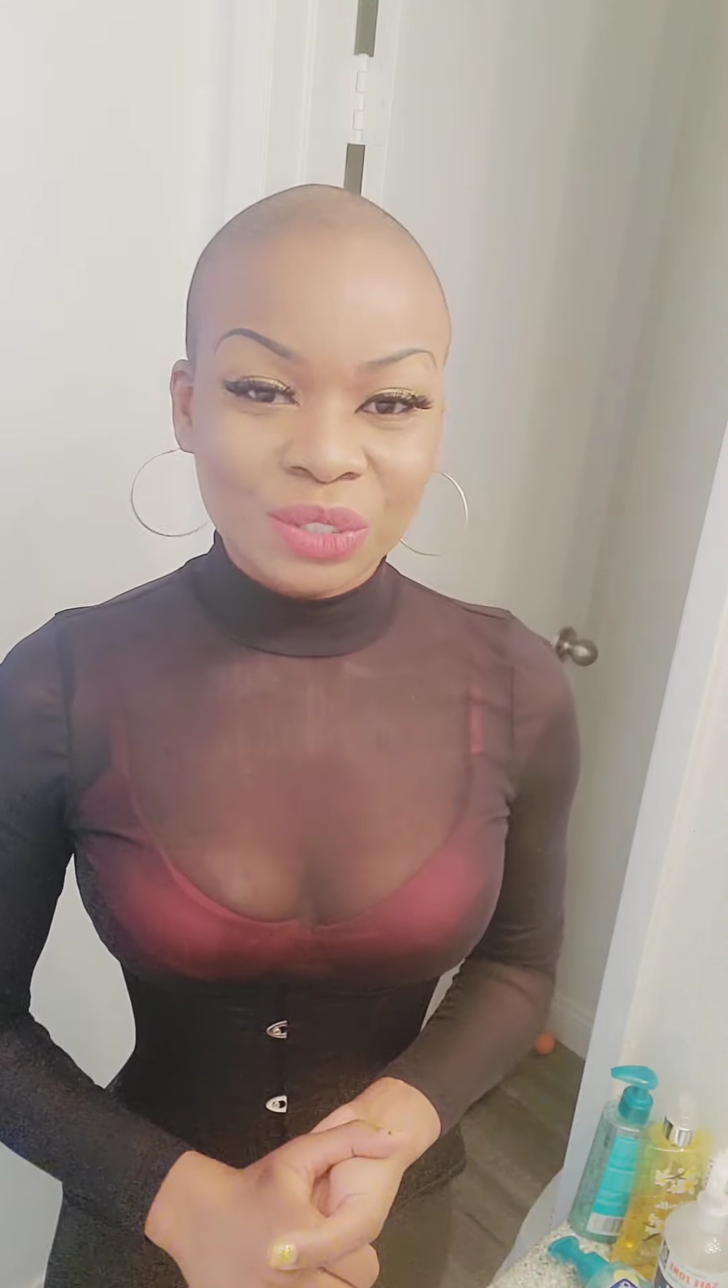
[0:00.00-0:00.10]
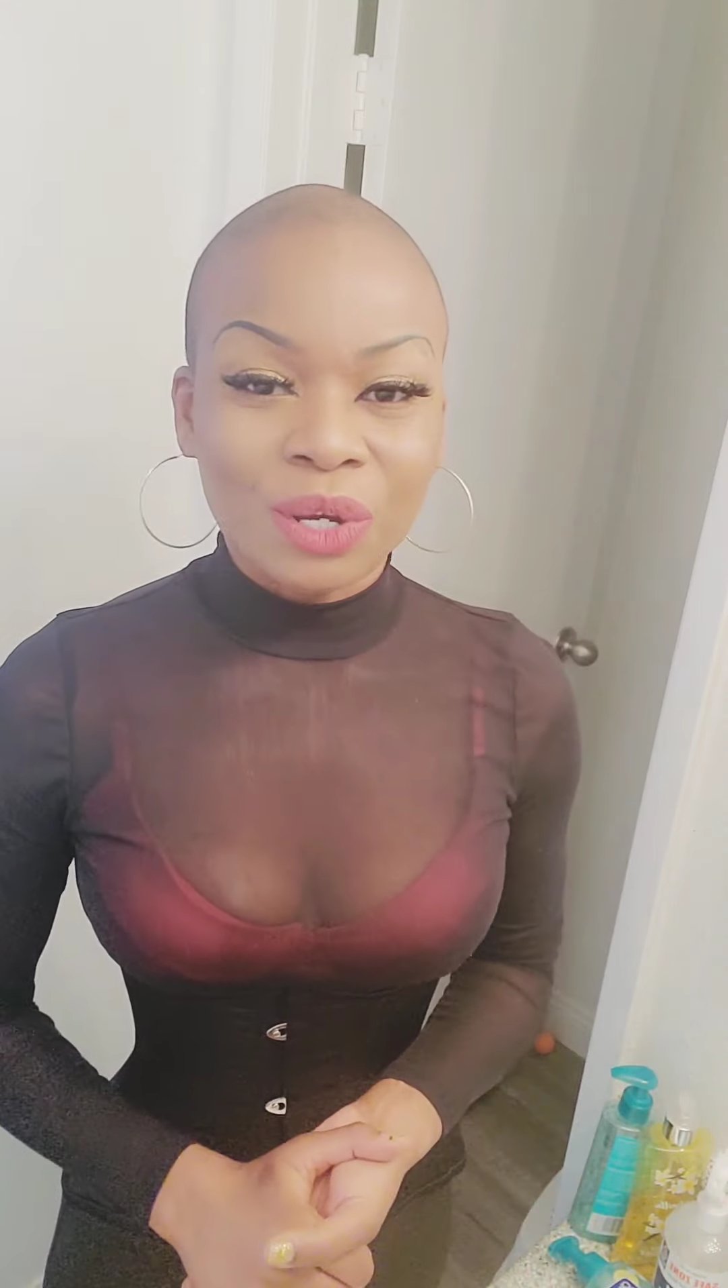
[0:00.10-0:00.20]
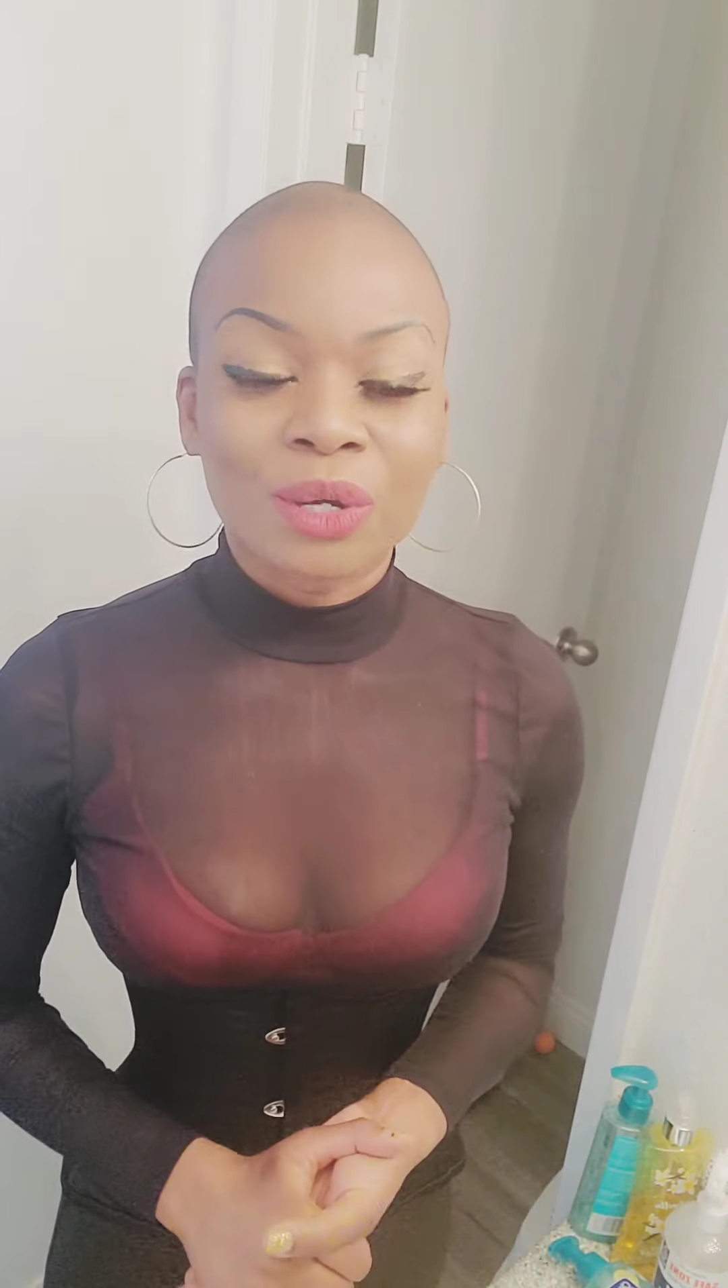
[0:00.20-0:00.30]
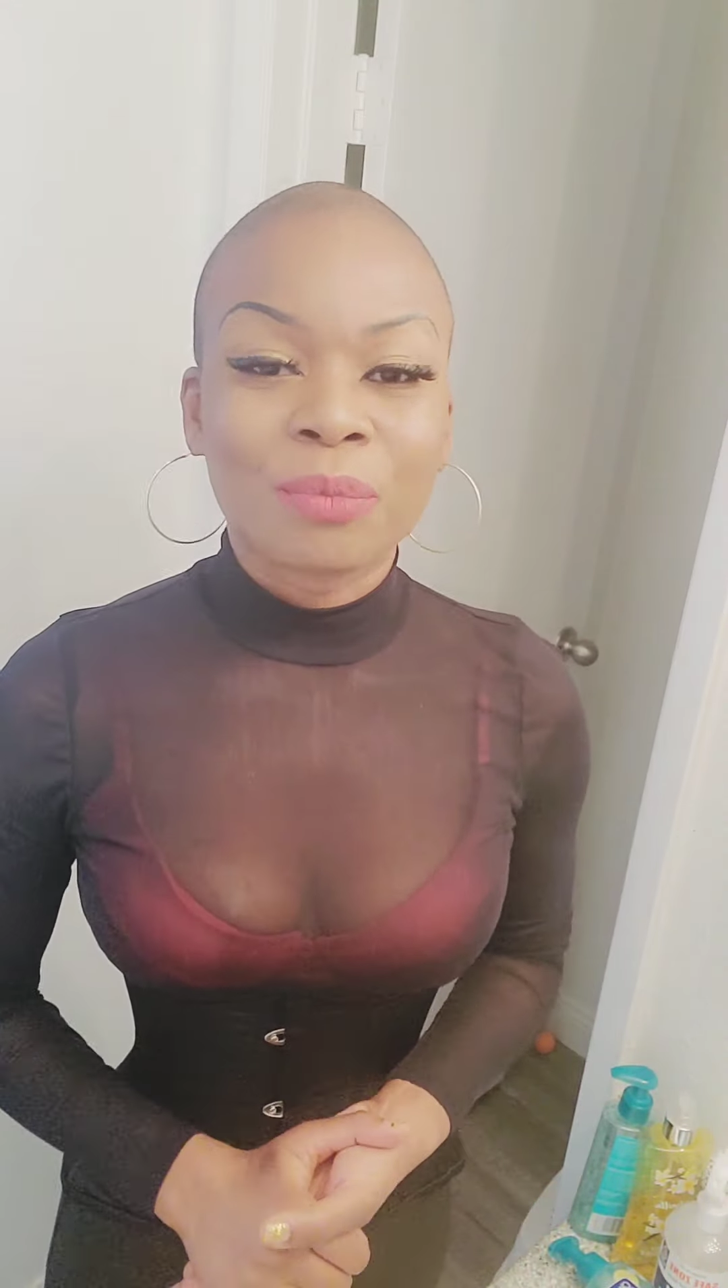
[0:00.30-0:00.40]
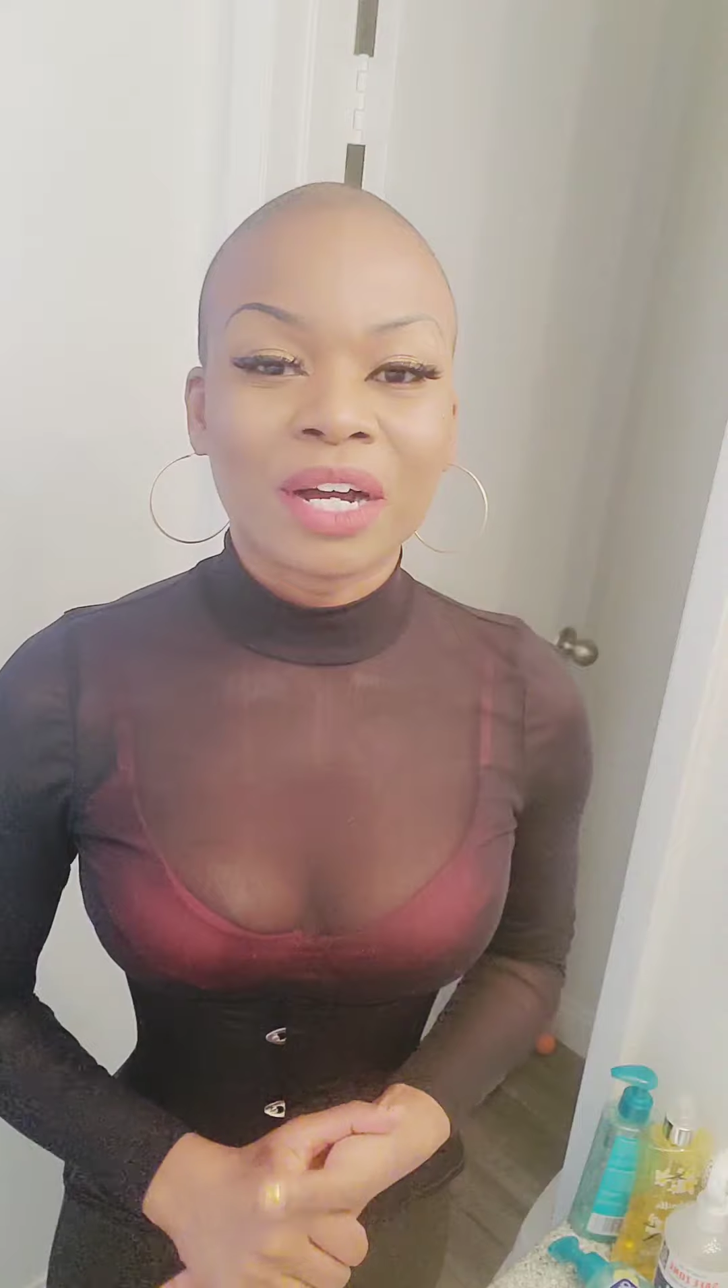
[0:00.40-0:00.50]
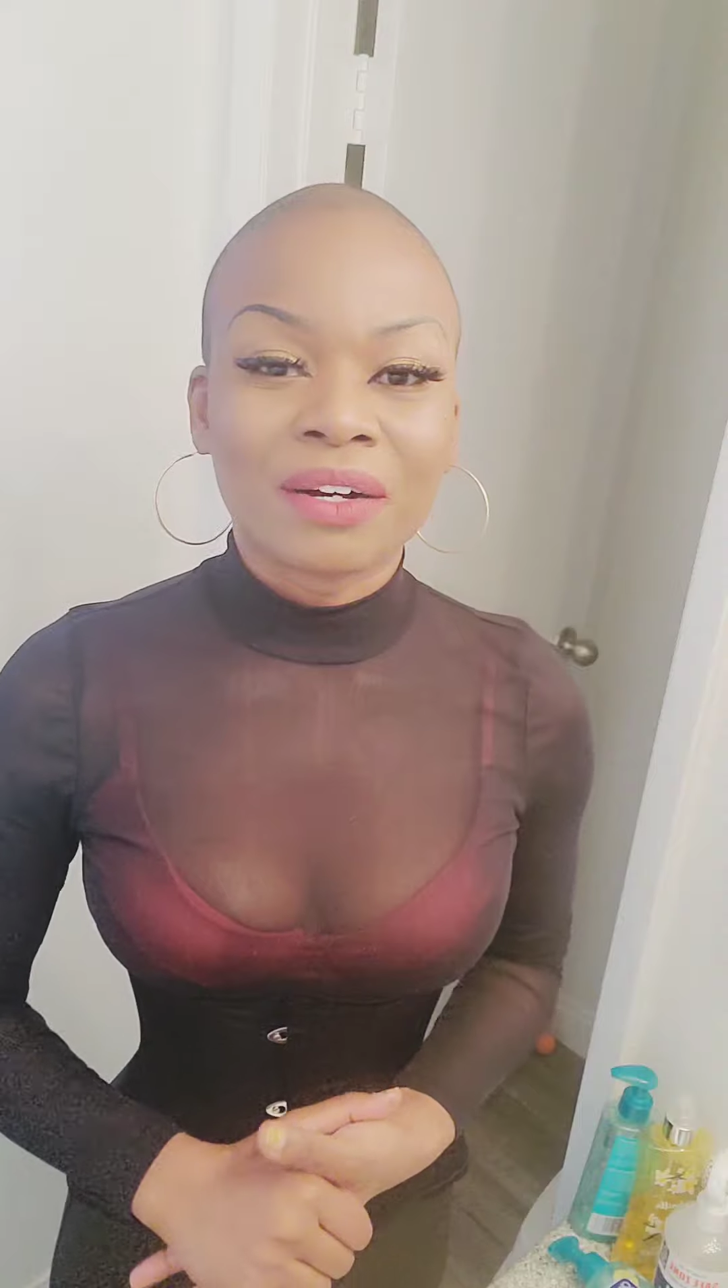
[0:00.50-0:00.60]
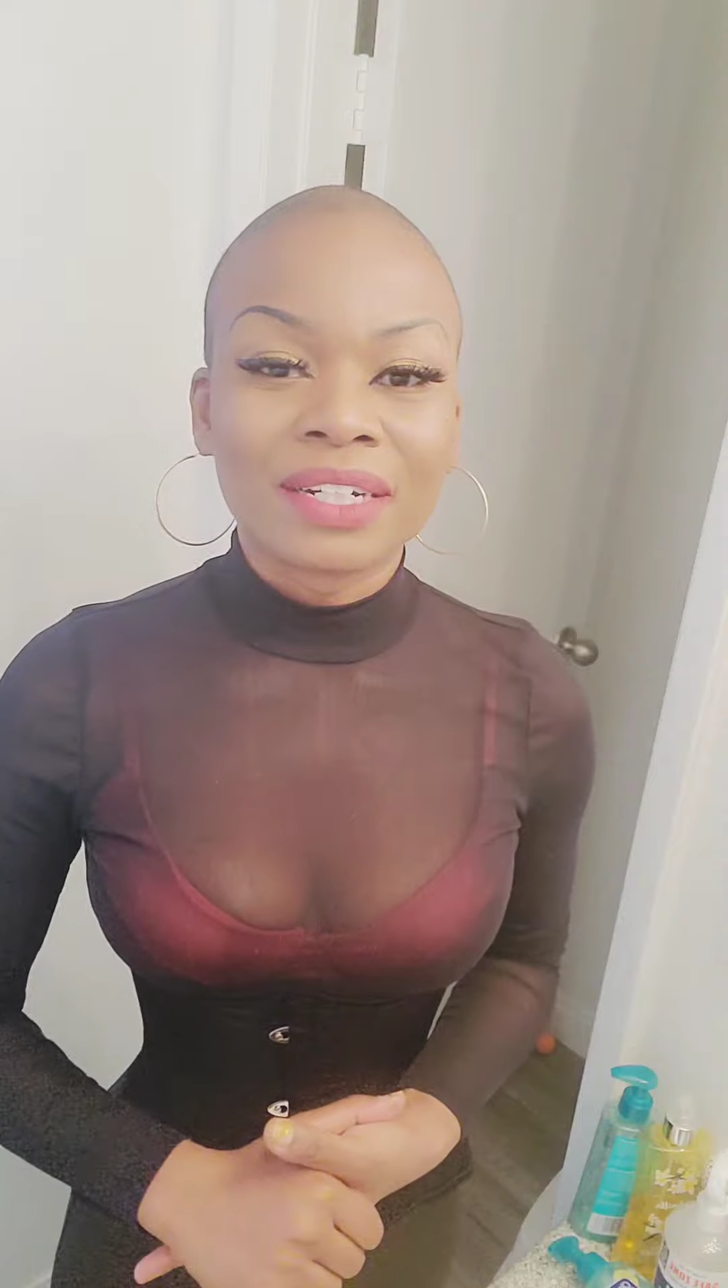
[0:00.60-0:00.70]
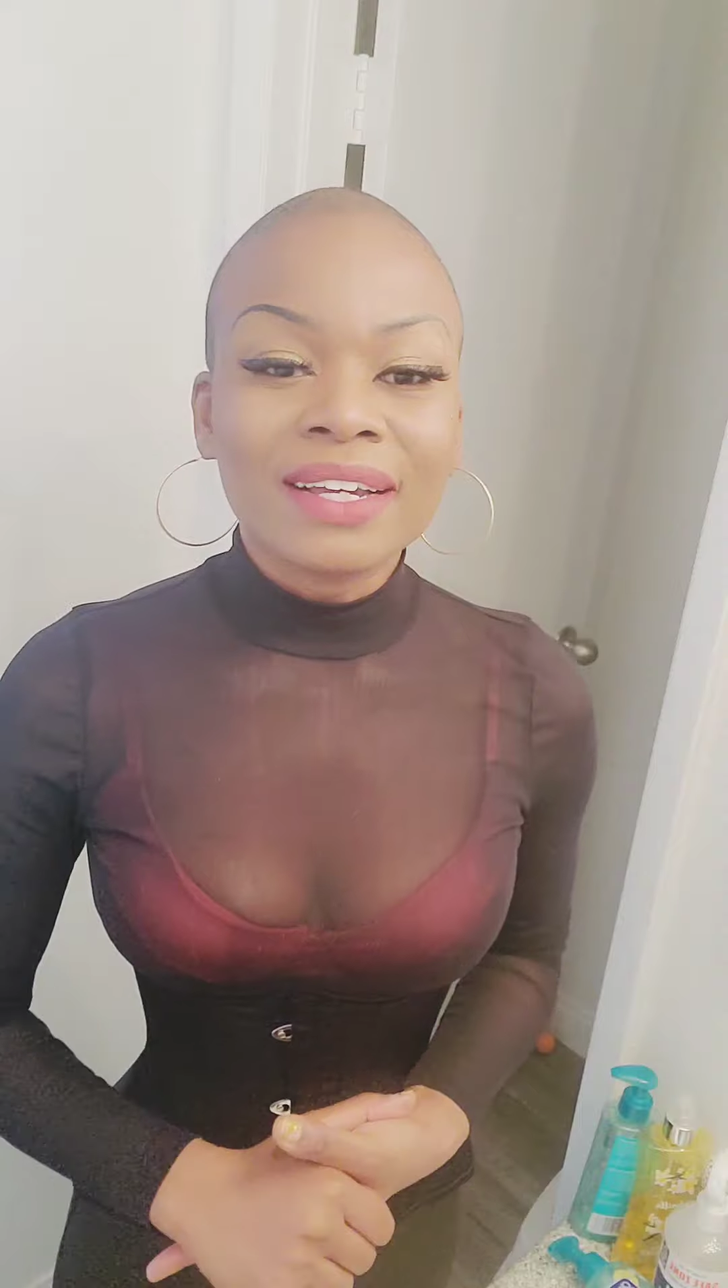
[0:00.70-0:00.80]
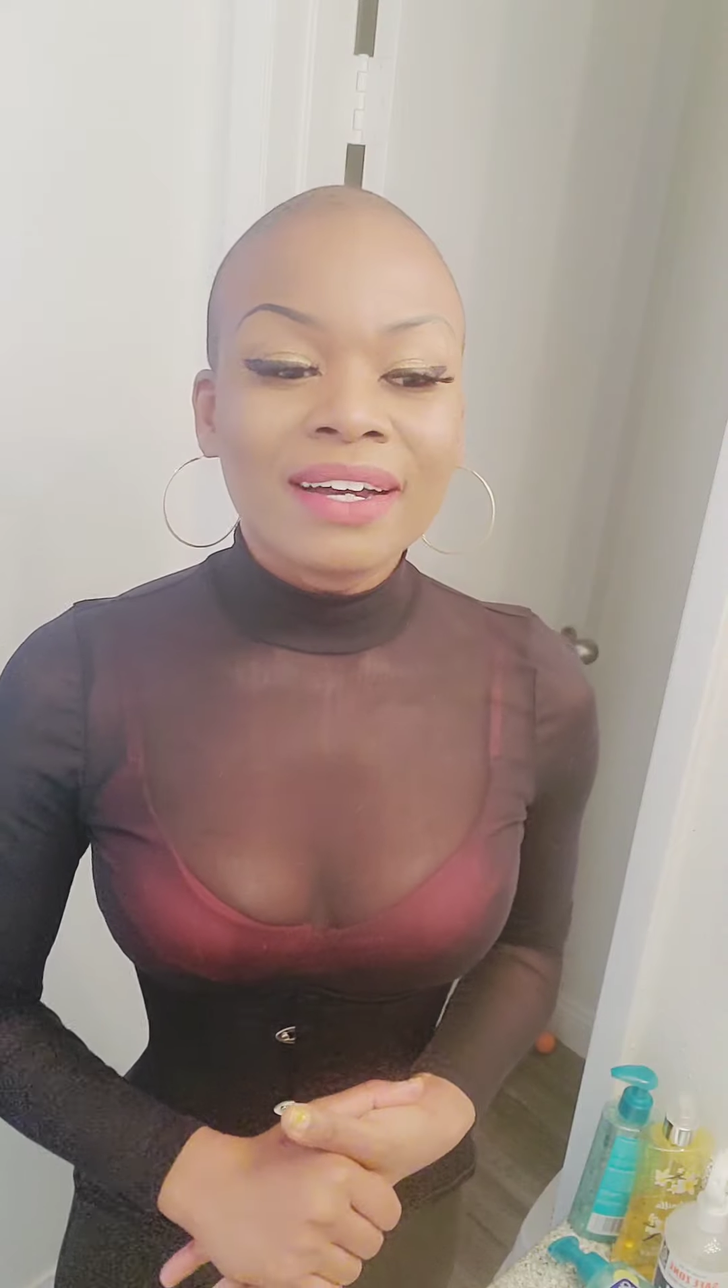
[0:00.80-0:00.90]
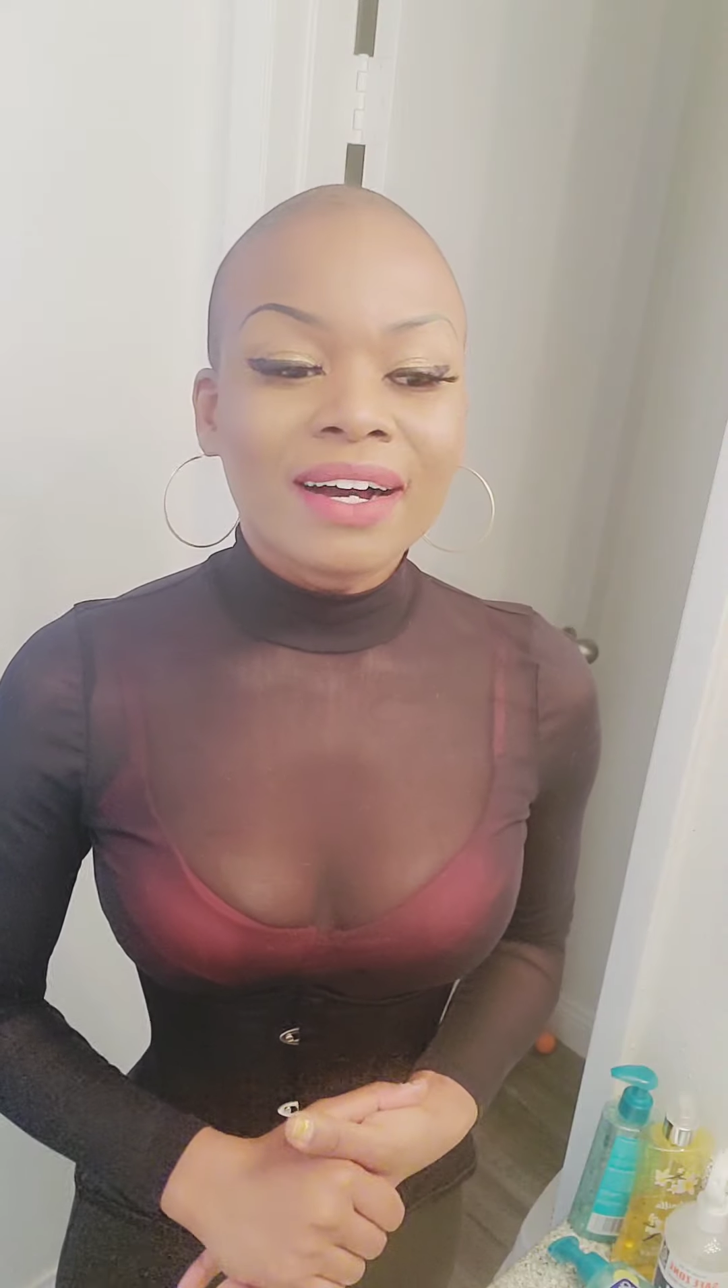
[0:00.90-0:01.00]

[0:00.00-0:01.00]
talk about.